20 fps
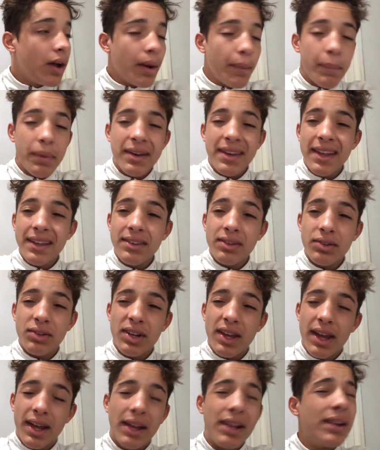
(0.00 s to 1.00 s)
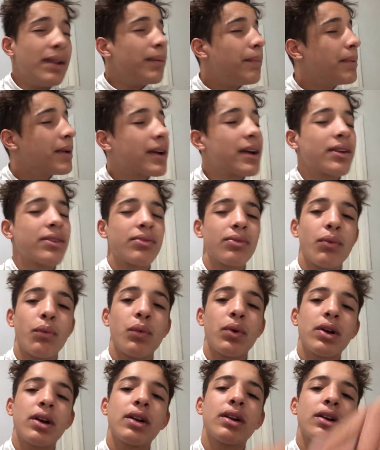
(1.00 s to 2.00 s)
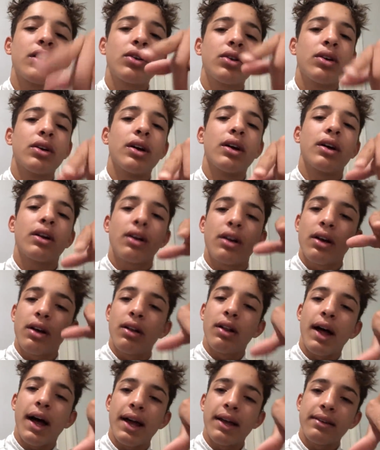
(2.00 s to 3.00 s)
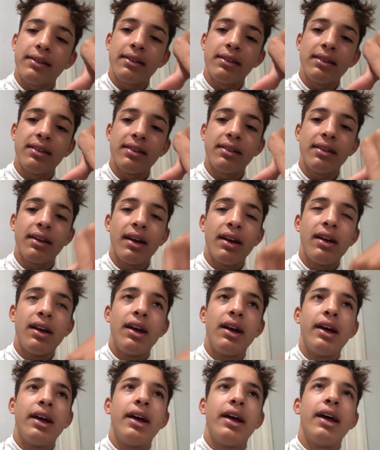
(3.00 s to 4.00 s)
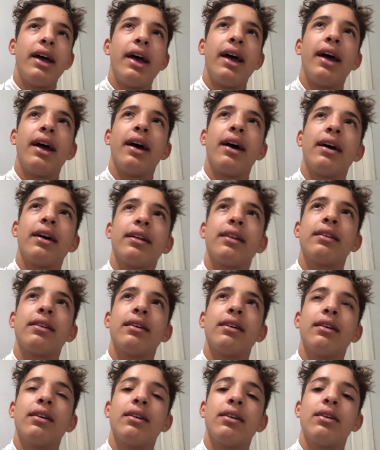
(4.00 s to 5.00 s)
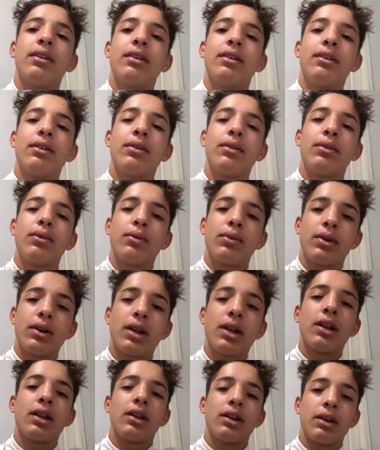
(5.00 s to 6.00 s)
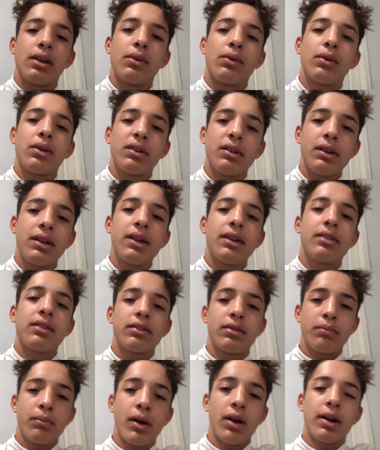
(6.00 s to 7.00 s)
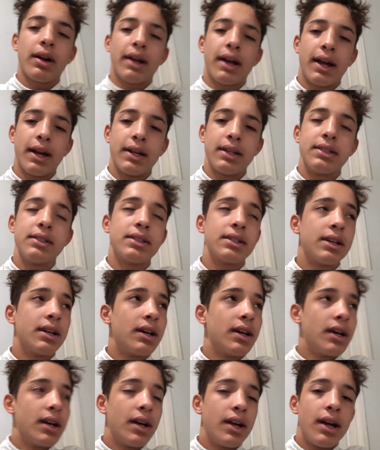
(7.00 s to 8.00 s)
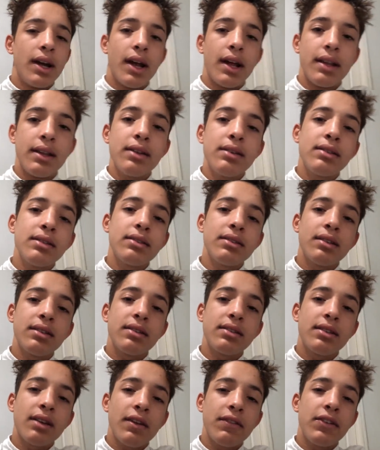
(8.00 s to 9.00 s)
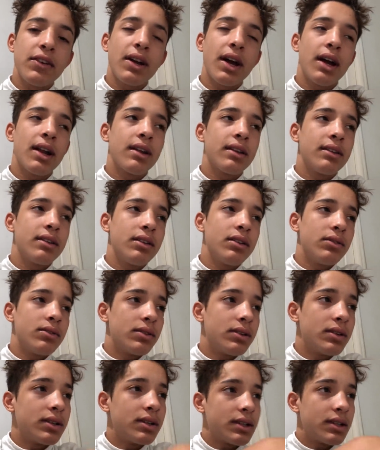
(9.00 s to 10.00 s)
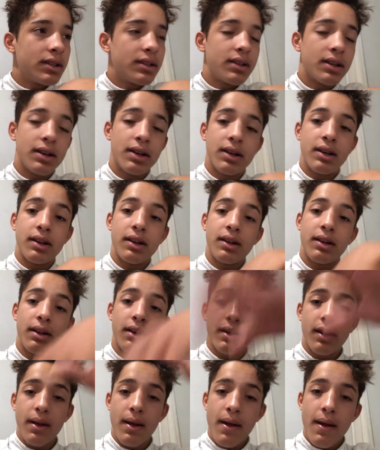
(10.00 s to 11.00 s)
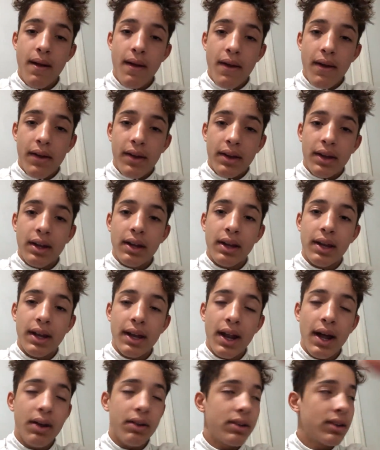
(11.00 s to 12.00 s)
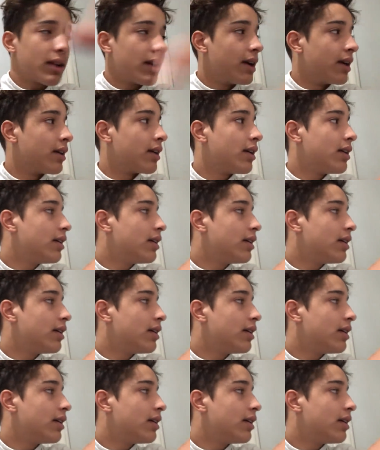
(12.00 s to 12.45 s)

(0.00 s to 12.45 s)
But that's okay because we're gonna go to classes, and we're gonna we're gonna get smart, guys. And this is the stuff you gotta do to get out there.